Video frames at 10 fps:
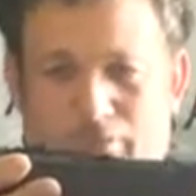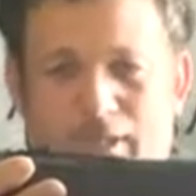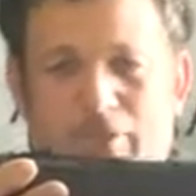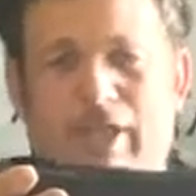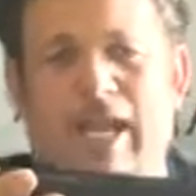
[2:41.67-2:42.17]

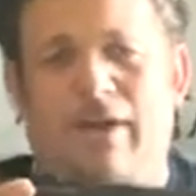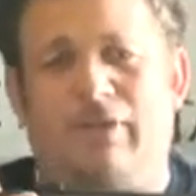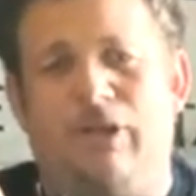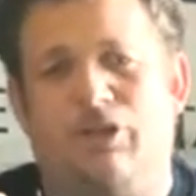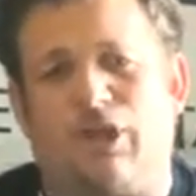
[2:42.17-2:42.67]
they have
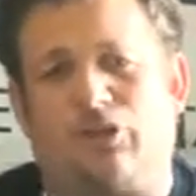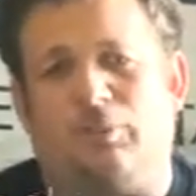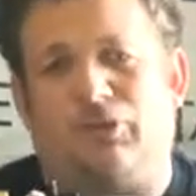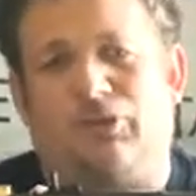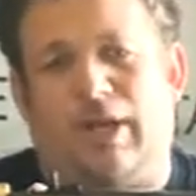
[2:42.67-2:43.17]
an
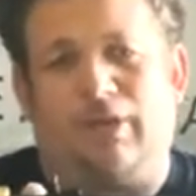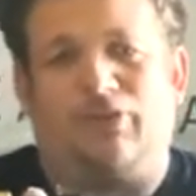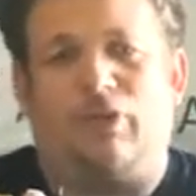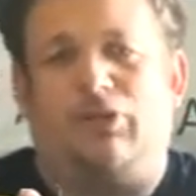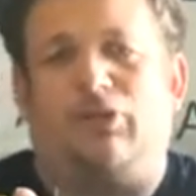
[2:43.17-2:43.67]
adjustable sight.
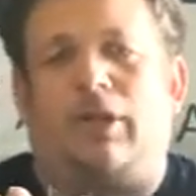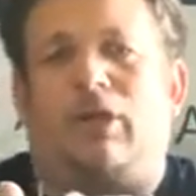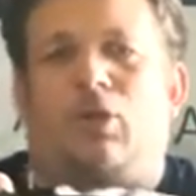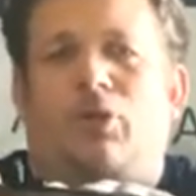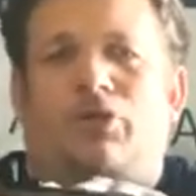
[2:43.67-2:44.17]
So this is like
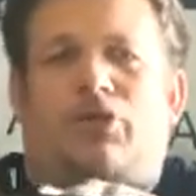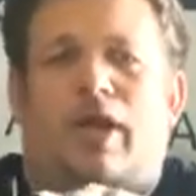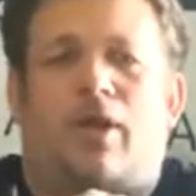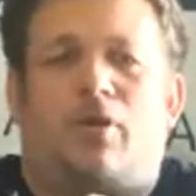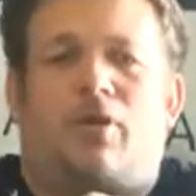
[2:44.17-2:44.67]
an old
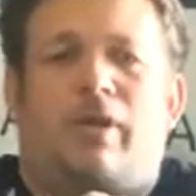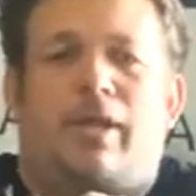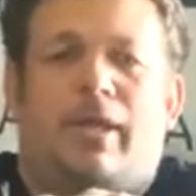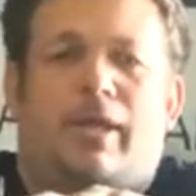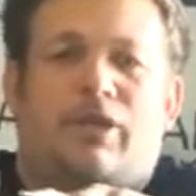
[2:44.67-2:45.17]
style
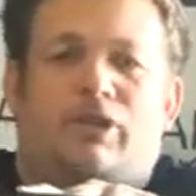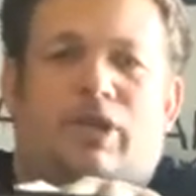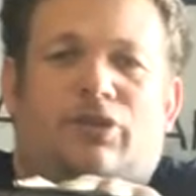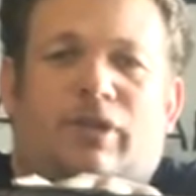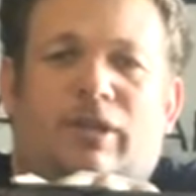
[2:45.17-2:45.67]

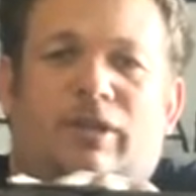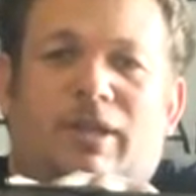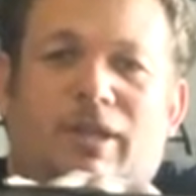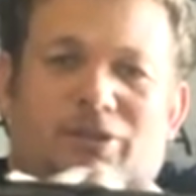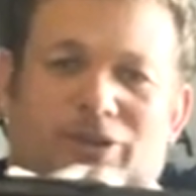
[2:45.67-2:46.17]
adjusting.
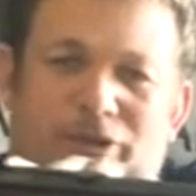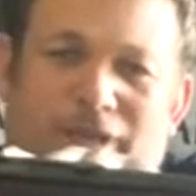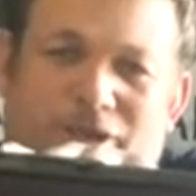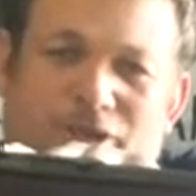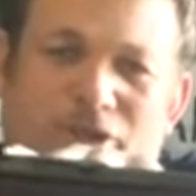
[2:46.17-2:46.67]
So you can
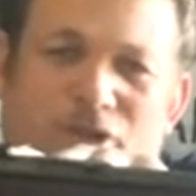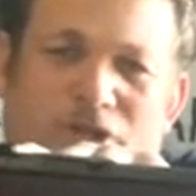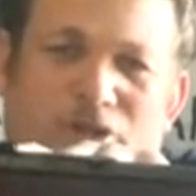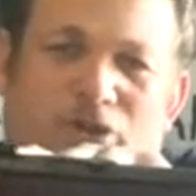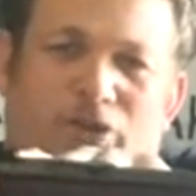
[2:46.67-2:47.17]
actually
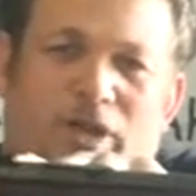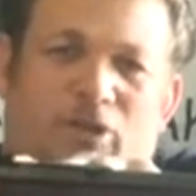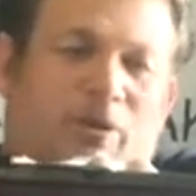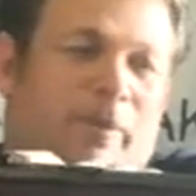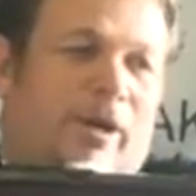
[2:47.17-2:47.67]
adjust your sights
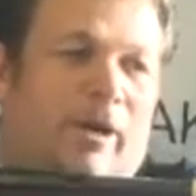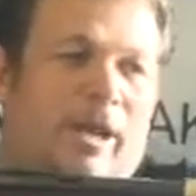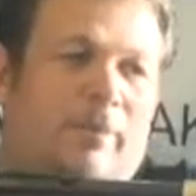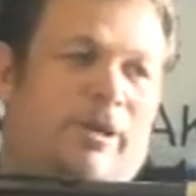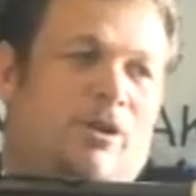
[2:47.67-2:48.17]
depending on
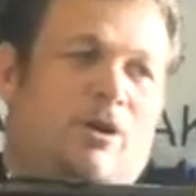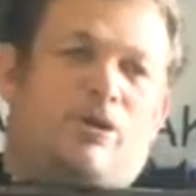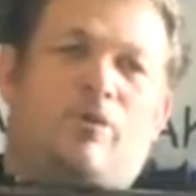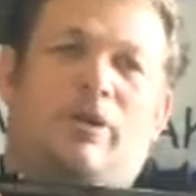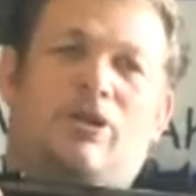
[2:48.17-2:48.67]
how many yards
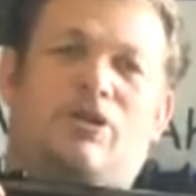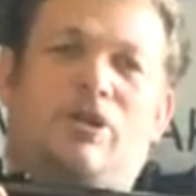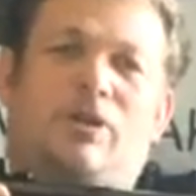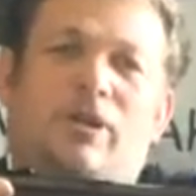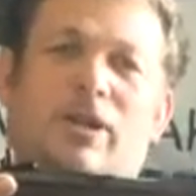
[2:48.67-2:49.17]
you want to
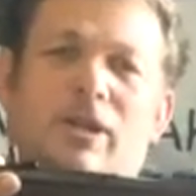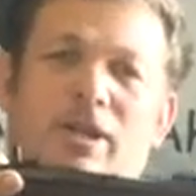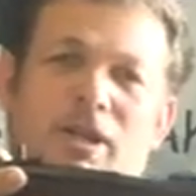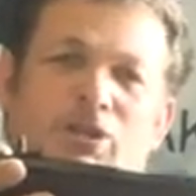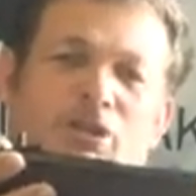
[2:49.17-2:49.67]
shoot.
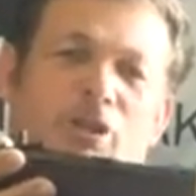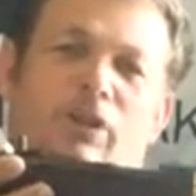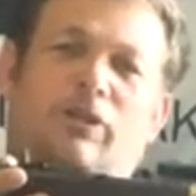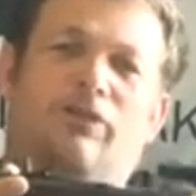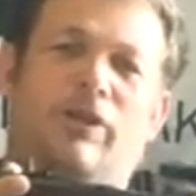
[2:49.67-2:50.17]
So you
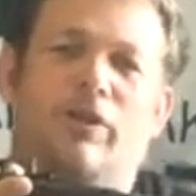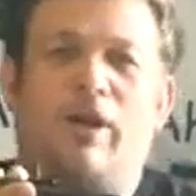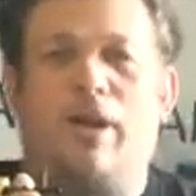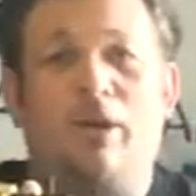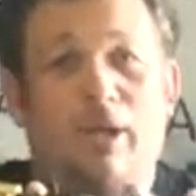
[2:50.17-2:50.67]
can figure
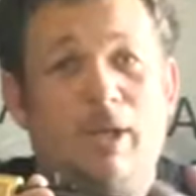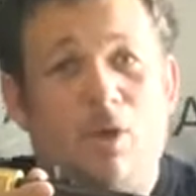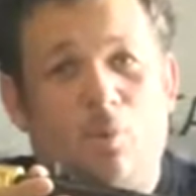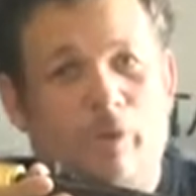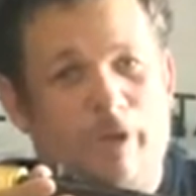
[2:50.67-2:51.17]
out
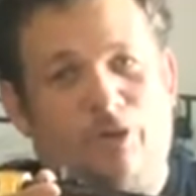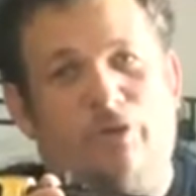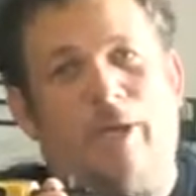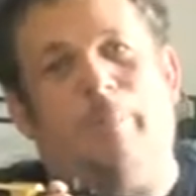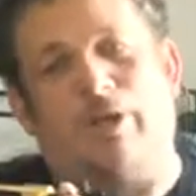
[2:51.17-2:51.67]
where your
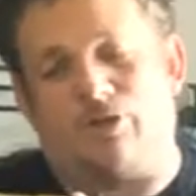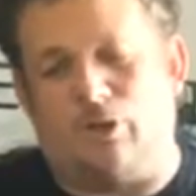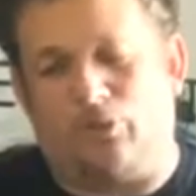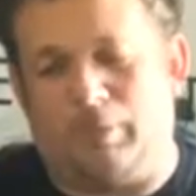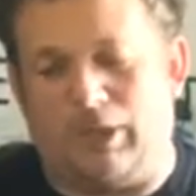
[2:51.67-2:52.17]
sight picture
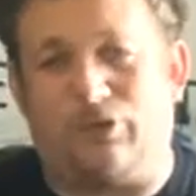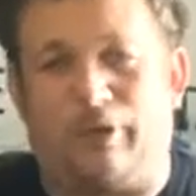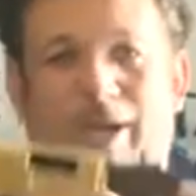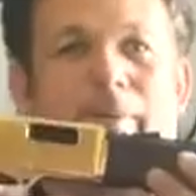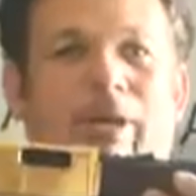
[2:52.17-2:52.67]
is based on
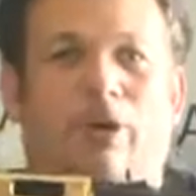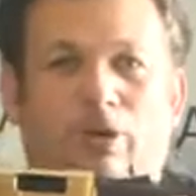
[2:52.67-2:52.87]
how many yards